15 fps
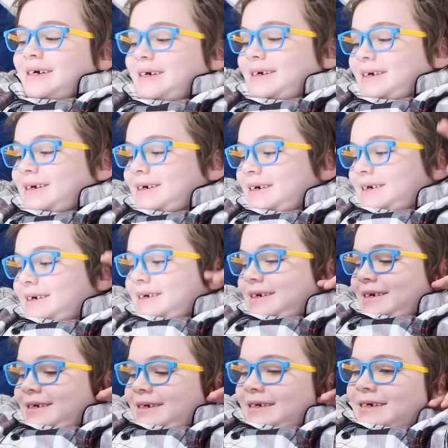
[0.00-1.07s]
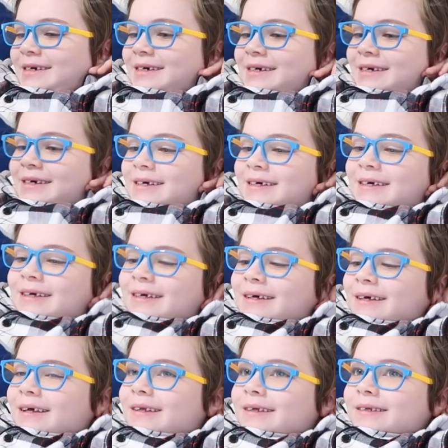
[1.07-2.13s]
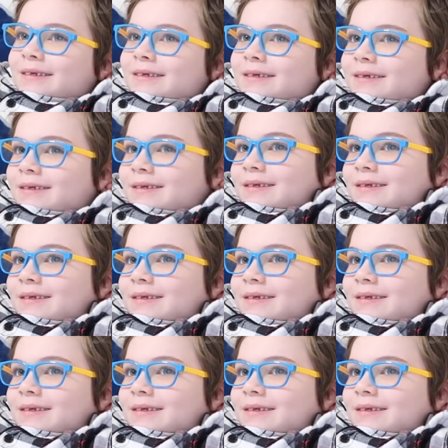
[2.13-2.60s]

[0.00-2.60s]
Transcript: It is huge, and it's for a part.